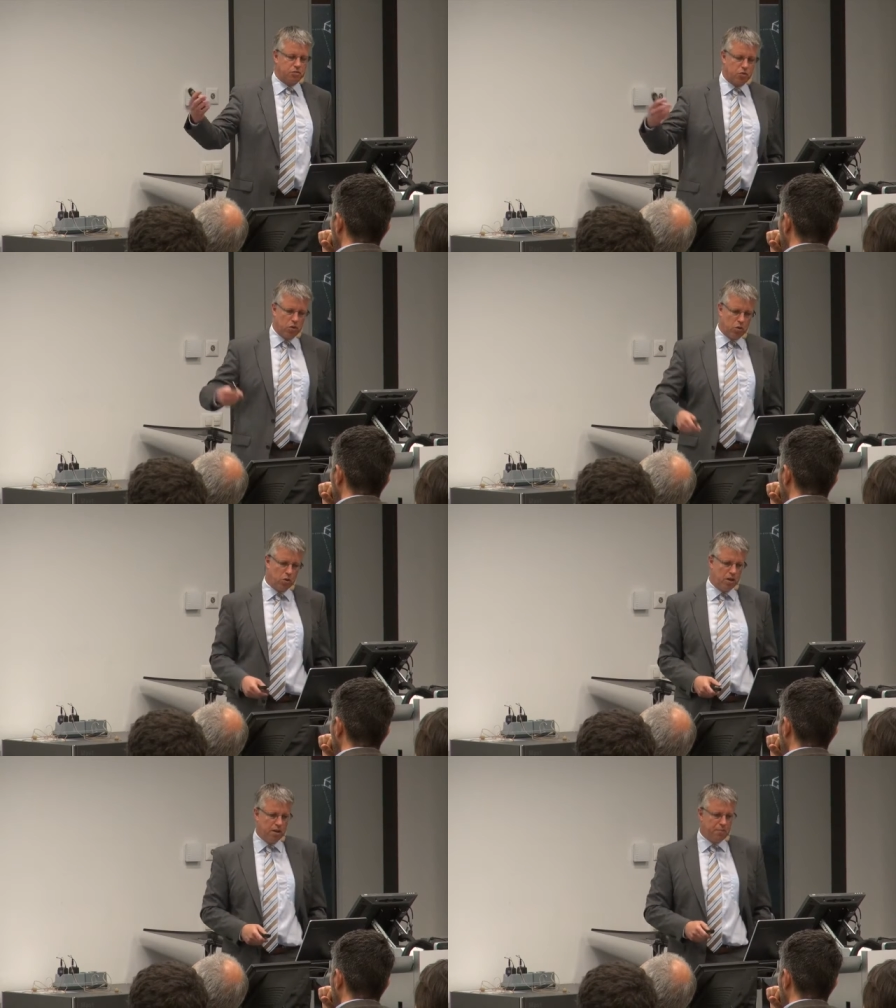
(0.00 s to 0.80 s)

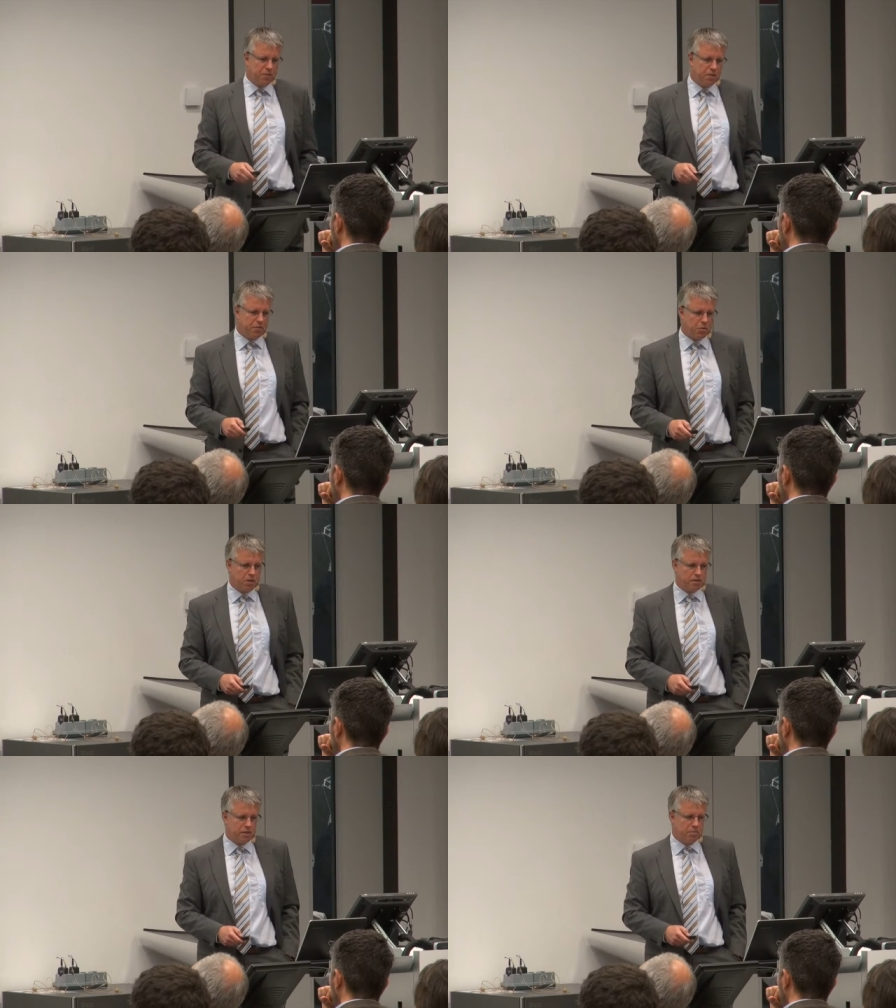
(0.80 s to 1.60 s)
flow
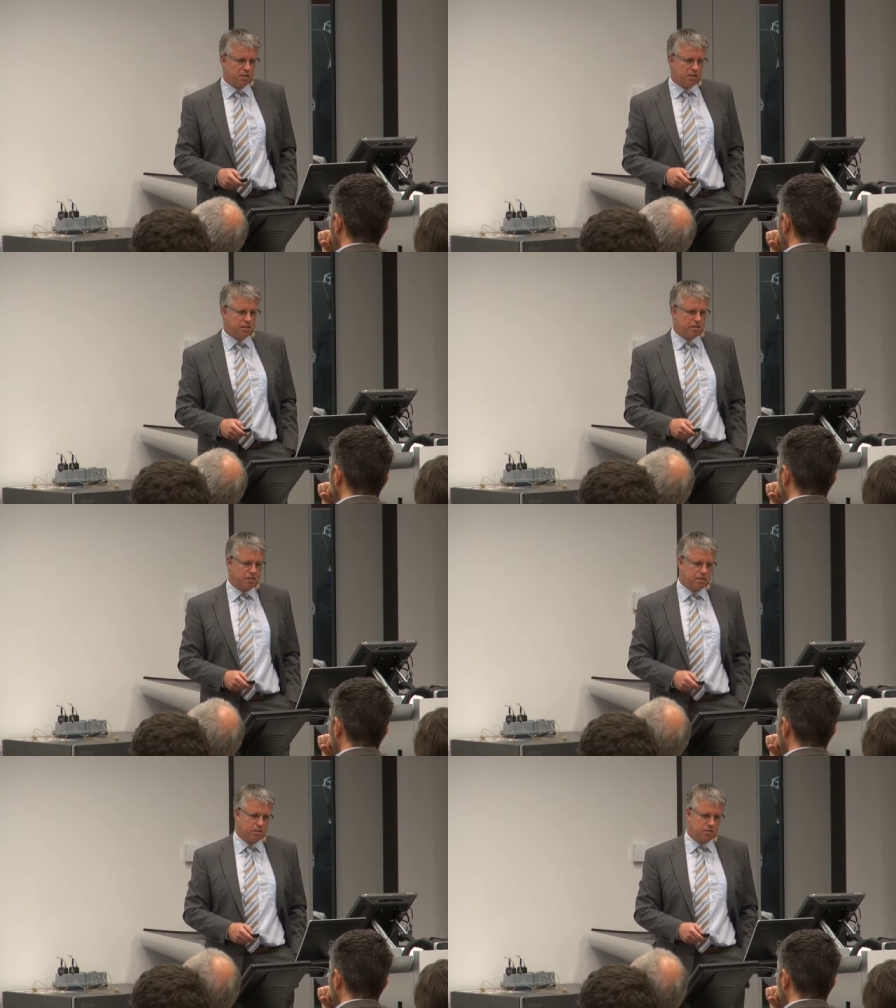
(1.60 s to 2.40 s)
through assembly
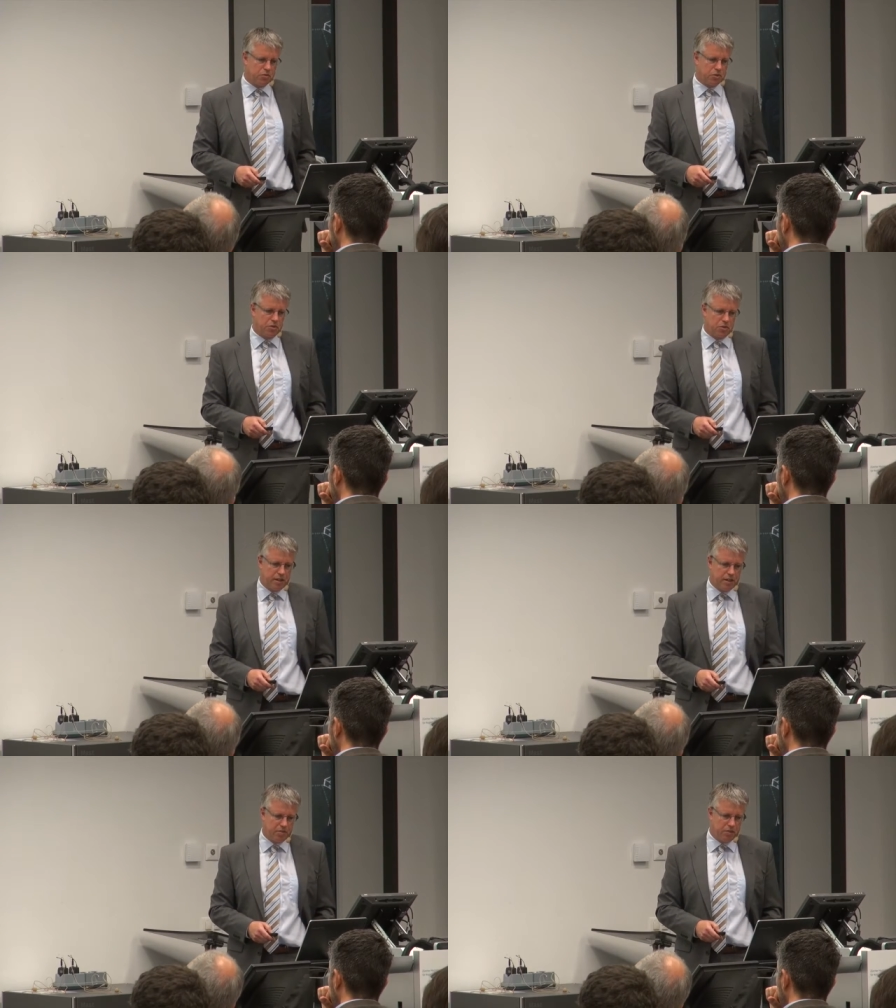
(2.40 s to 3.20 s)
is working
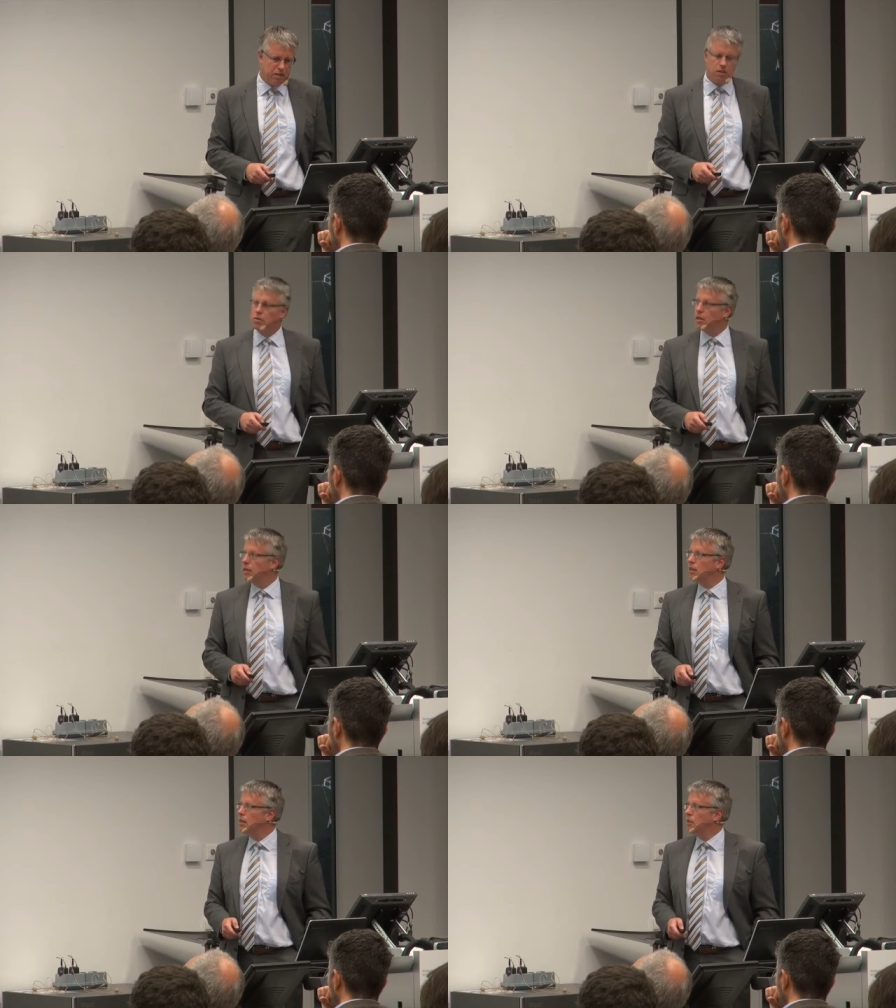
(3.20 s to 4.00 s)
quite well
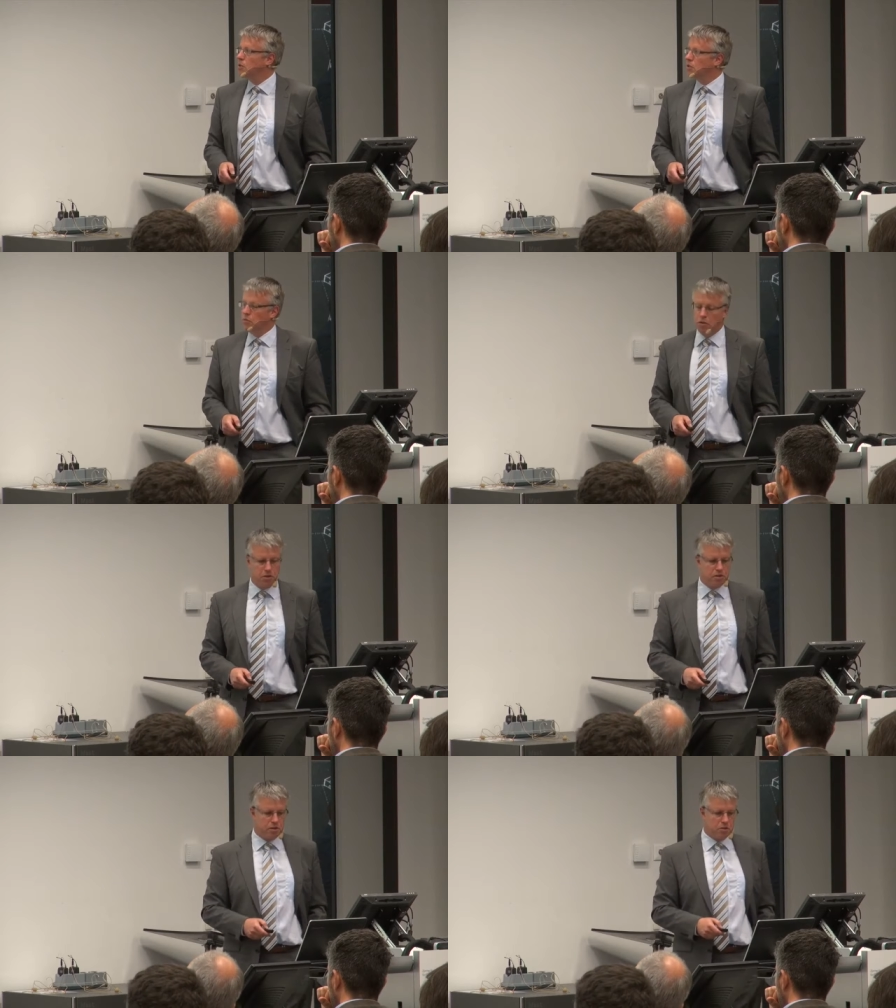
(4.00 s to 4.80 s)
today, but of
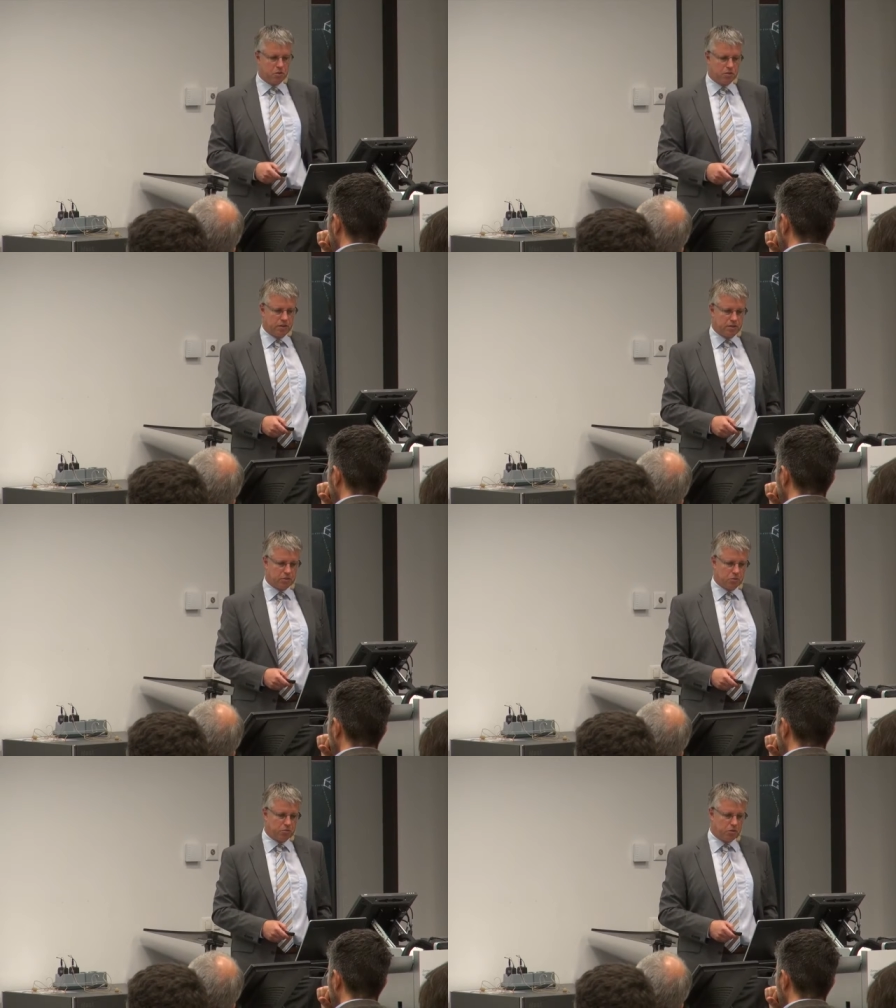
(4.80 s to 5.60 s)
course there is always
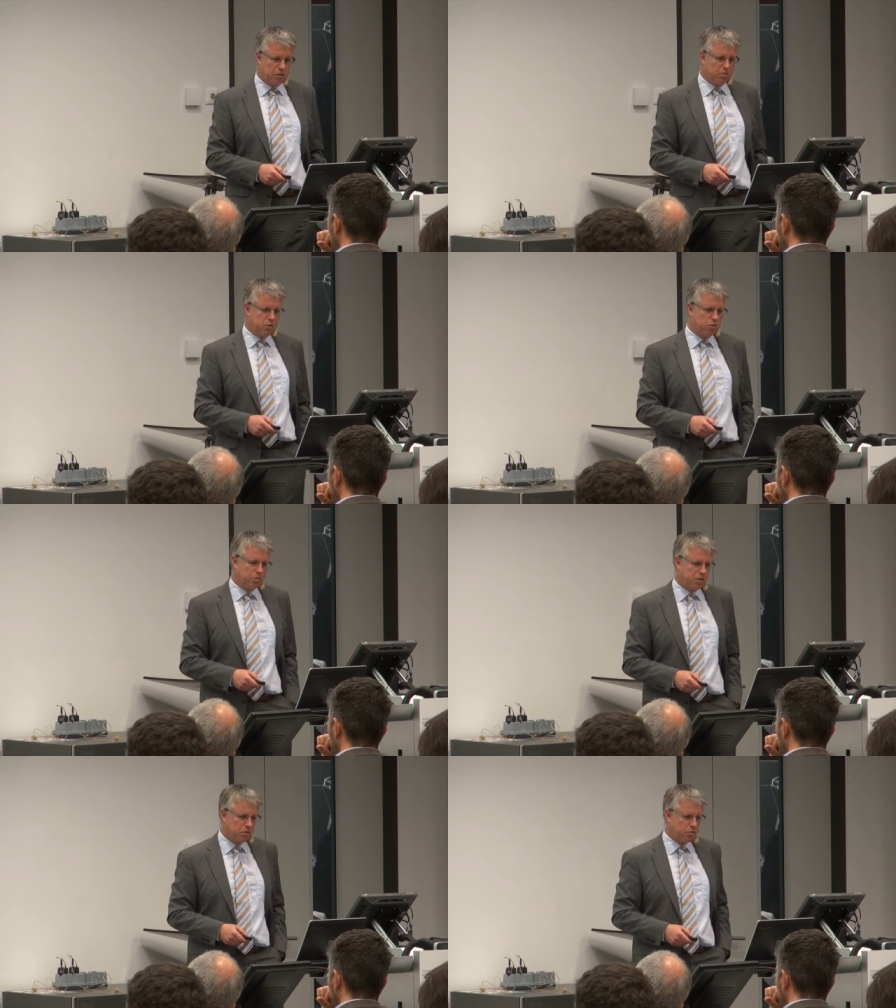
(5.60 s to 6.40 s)
room for
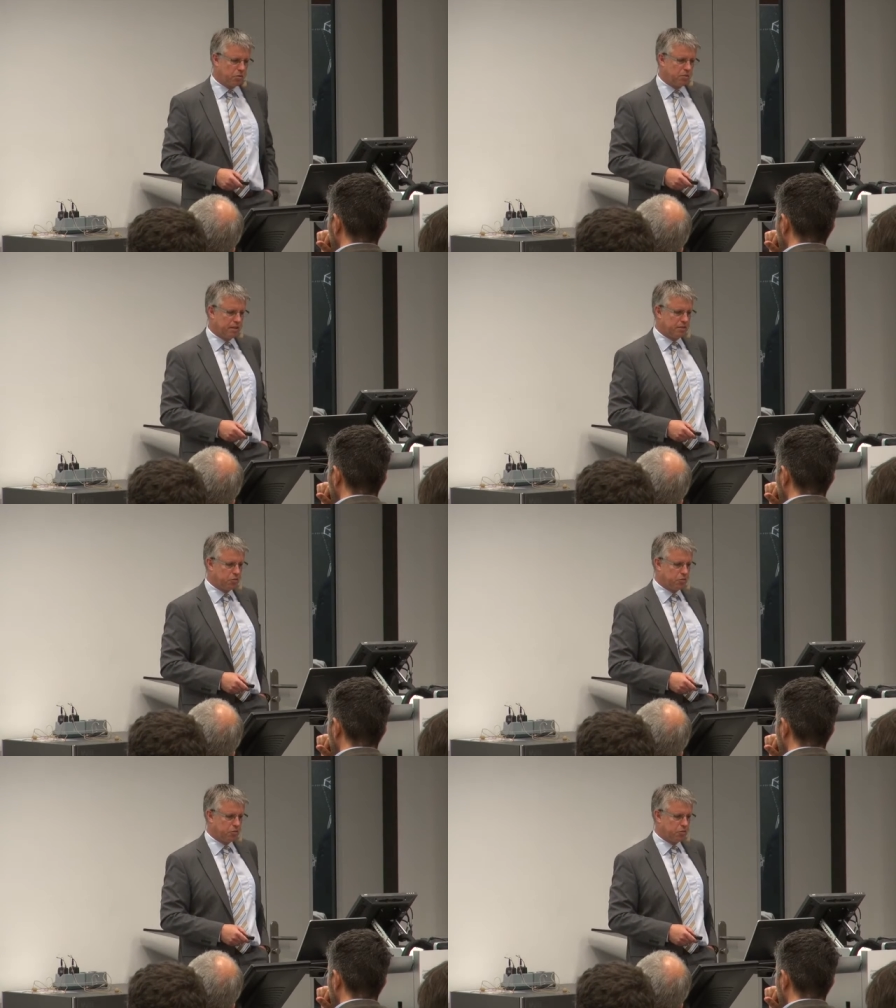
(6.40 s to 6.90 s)
improvement or for